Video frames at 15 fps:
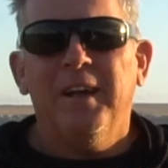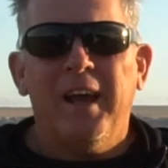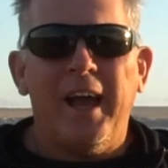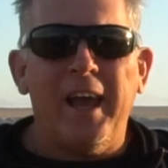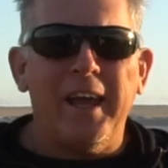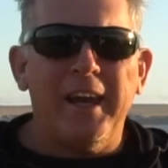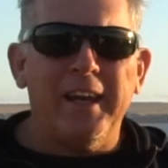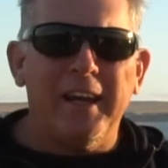
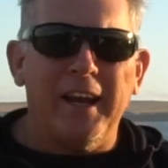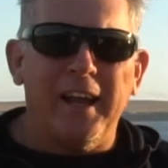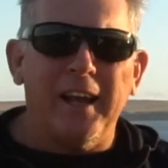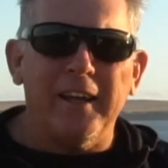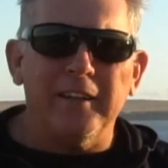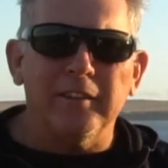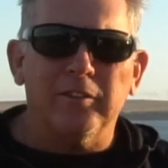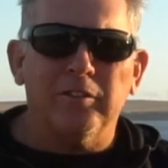Hey,
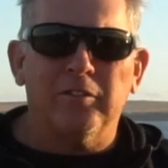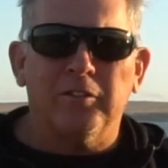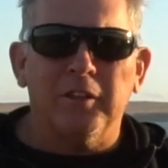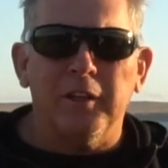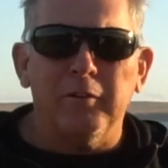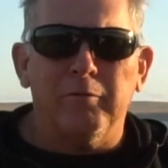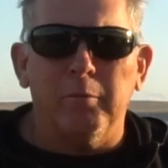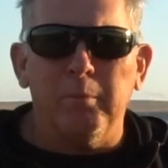g'day, it's
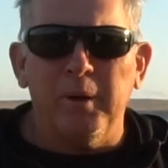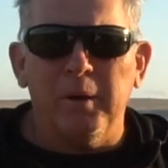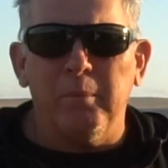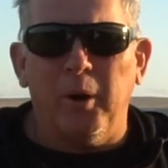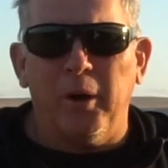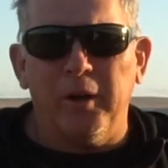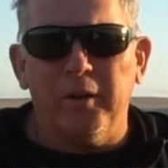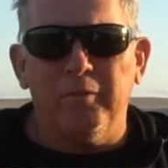Steve from Big
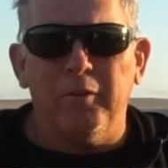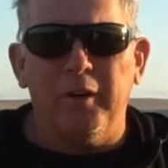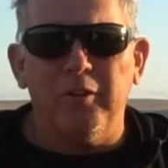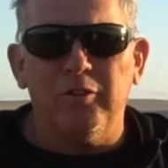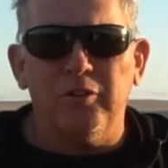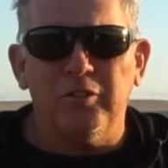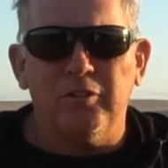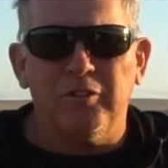Bike
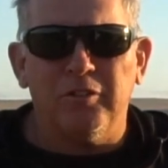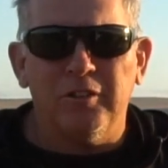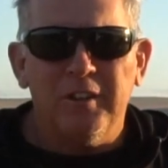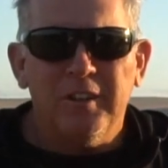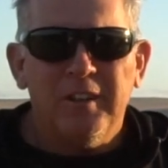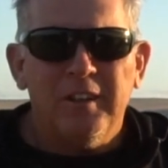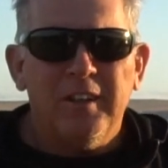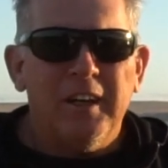Adventures.
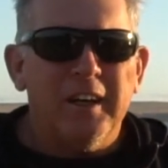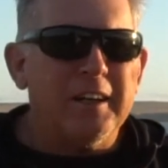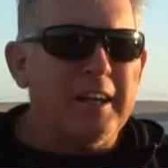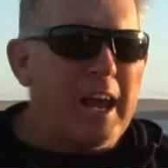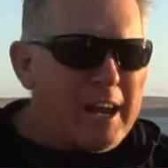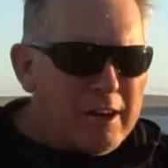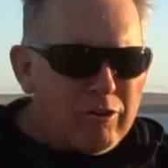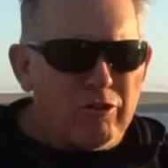
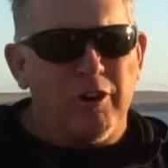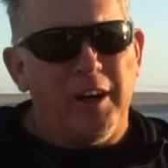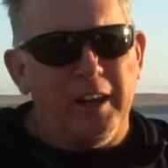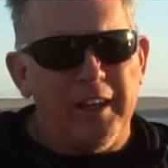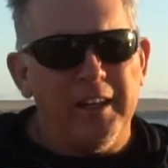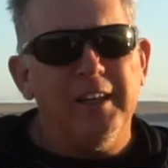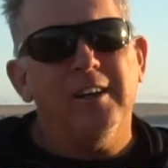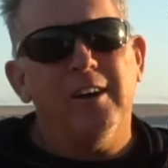
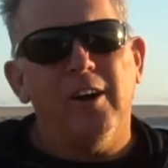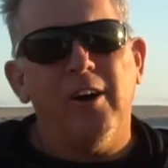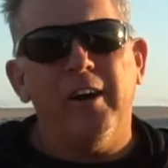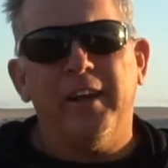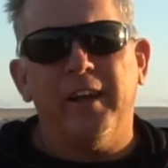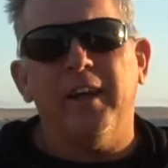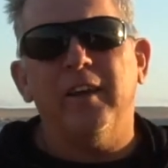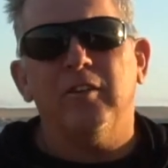Occasionally,
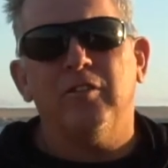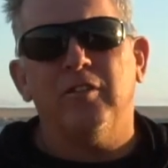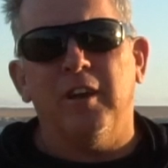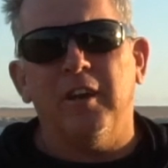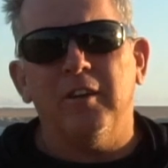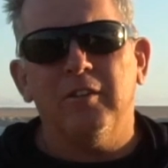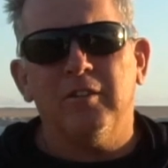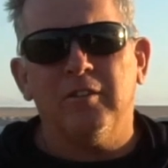I get
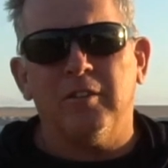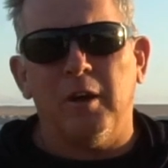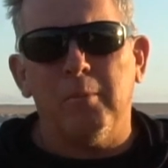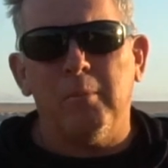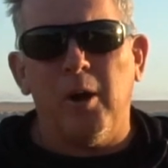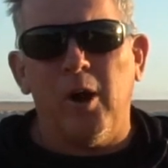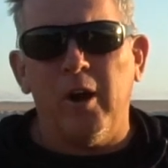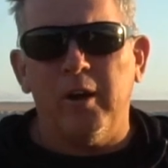sent
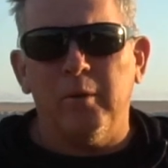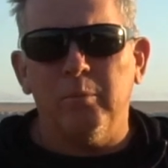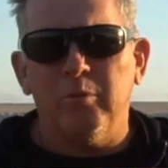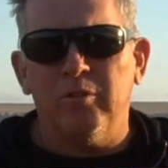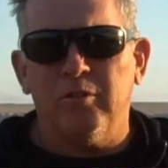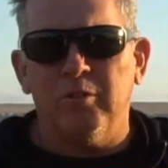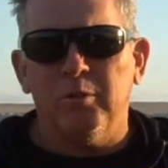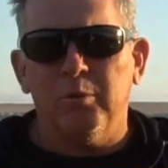some
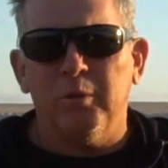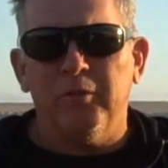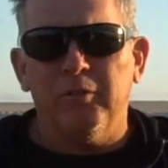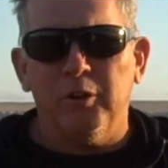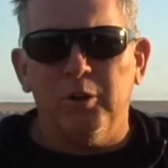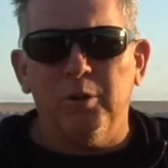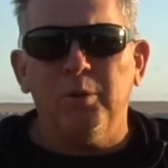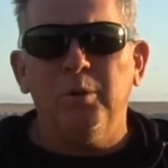items to
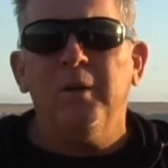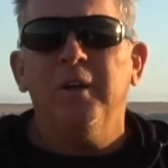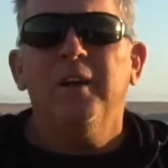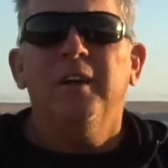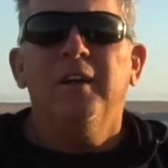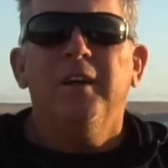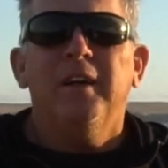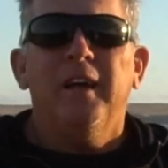review,
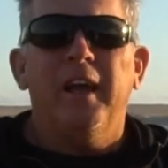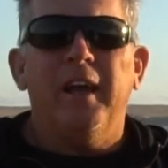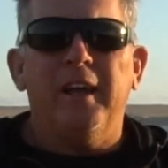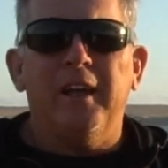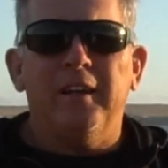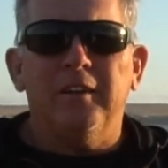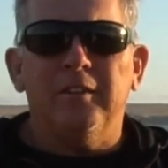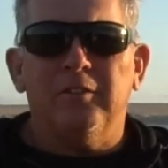
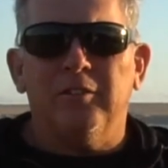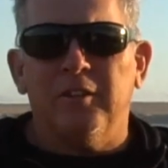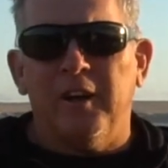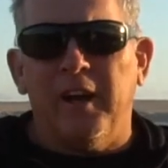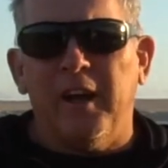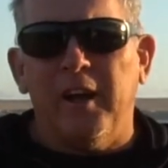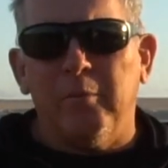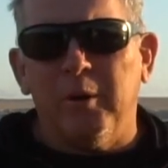and
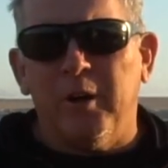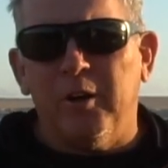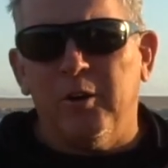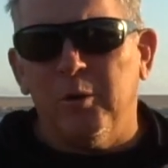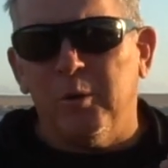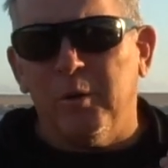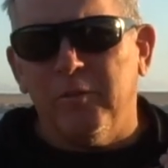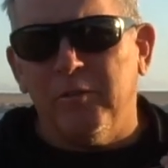today I'm going to
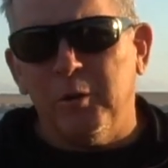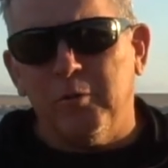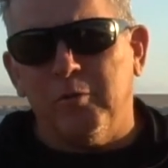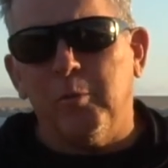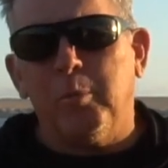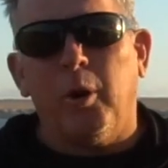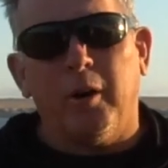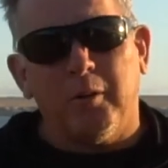do a review of
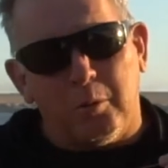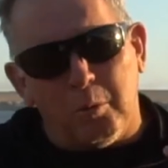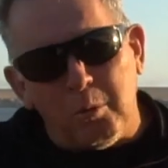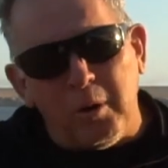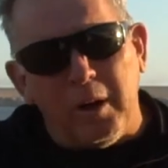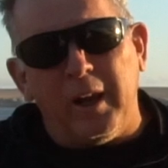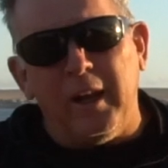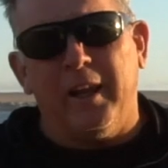a product I'm
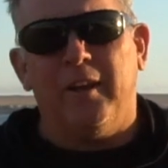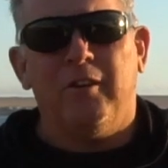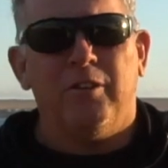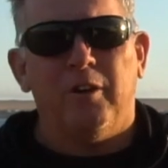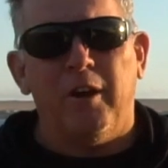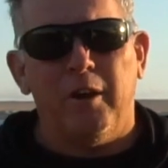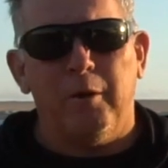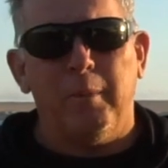really
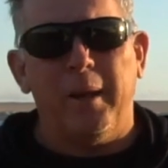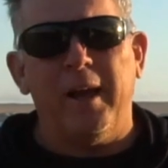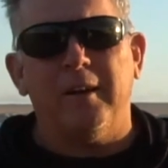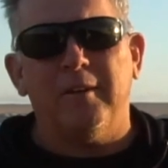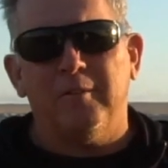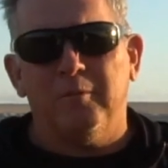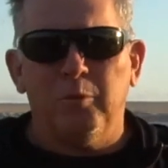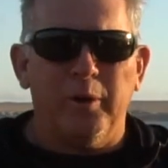excited
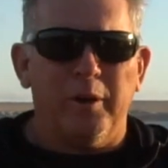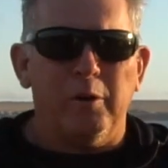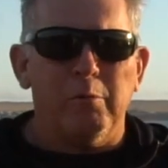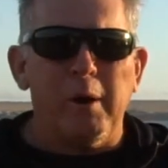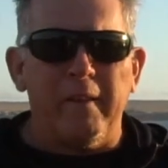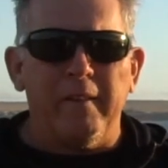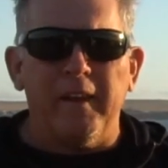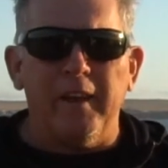about. We're going to
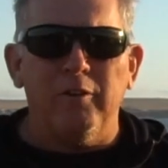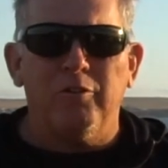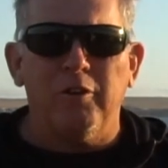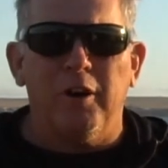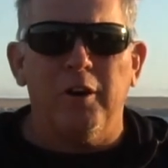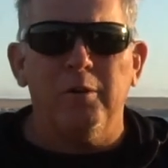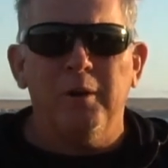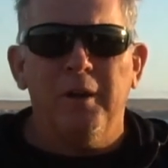run the
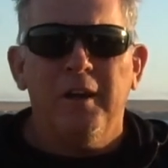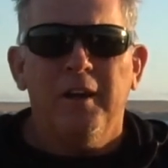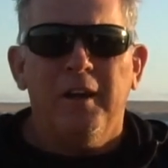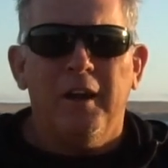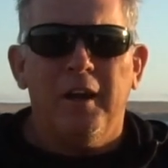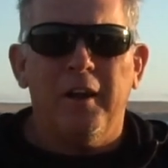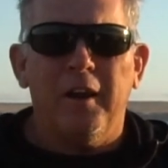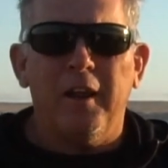intro,
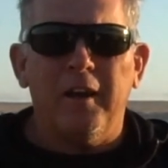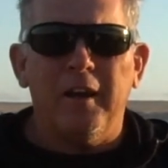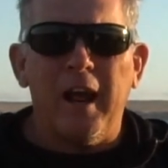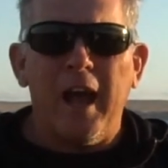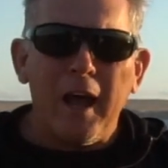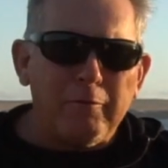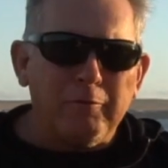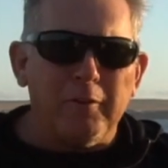and then
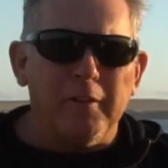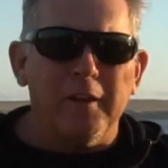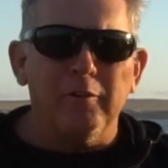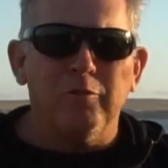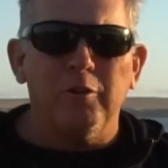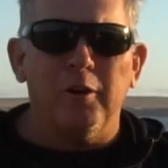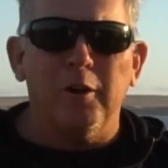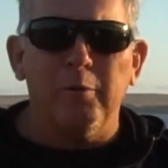after the
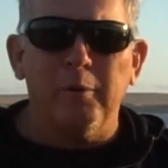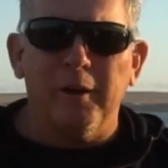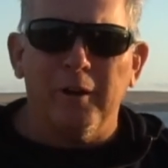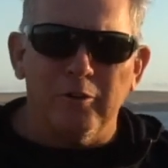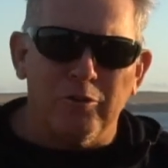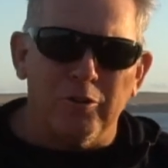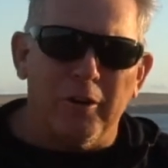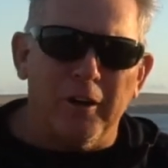intro, we're
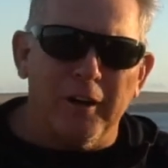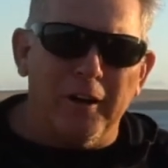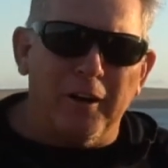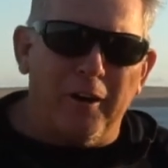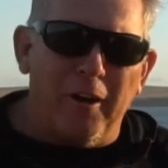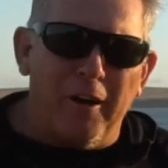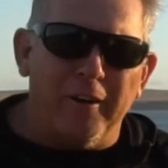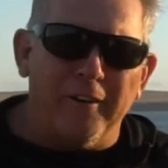going to shine a
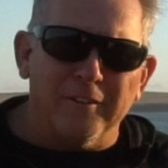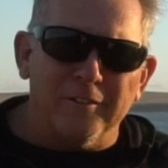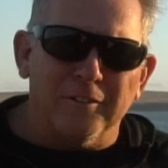little light on the